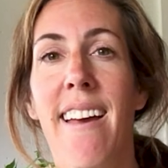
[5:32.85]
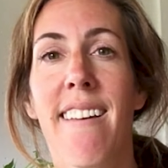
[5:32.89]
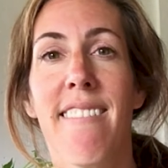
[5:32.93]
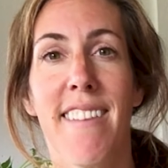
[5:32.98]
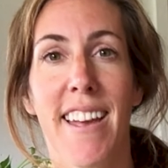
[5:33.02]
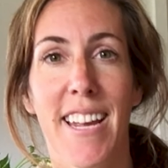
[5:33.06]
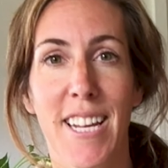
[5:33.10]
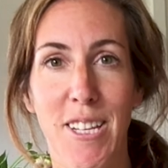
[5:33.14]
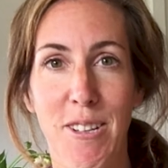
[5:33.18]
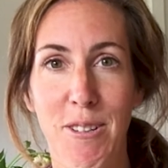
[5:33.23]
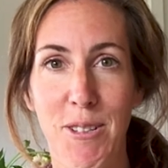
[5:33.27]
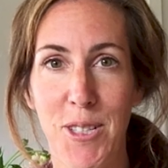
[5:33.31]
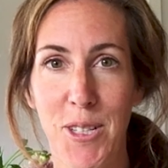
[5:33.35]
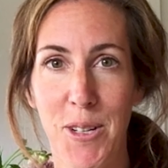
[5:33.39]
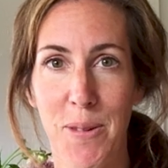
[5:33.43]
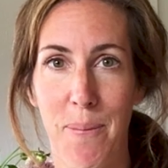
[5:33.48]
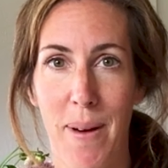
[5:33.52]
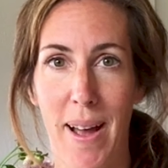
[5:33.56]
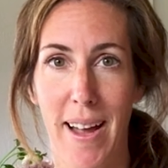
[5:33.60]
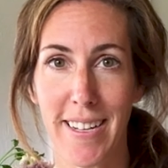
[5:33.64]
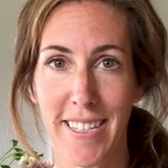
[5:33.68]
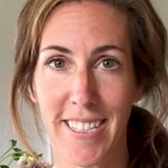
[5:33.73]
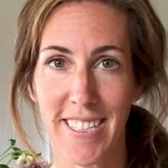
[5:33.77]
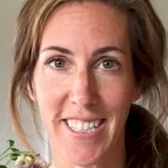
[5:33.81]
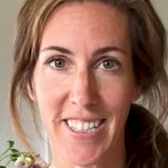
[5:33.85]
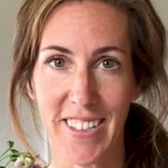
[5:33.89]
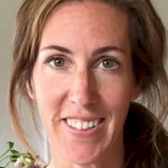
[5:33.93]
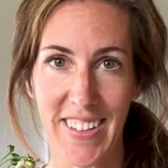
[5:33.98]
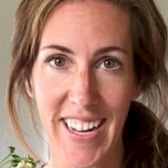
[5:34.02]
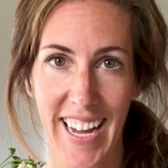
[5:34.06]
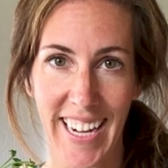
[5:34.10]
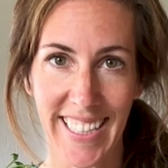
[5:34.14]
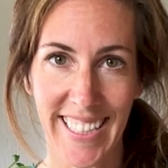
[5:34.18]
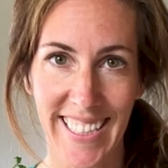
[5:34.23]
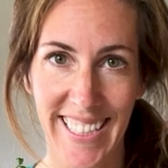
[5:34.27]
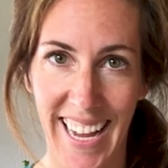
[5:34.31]
Thank you so much. See you
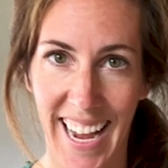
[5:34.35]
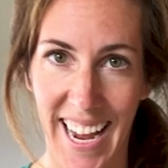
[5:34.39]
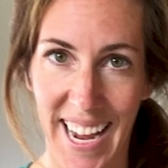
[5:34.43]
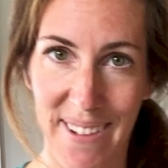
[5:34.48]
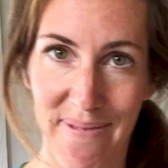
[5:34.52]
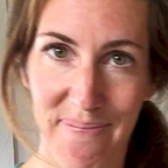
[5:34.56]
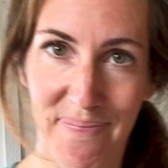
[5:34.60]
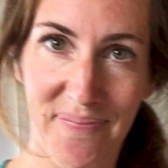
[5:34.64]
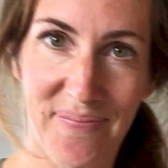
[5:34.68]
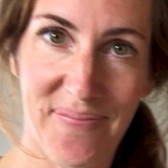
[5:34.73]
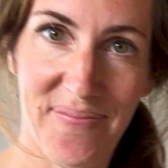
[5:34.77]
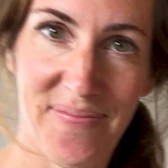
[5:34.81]
next time.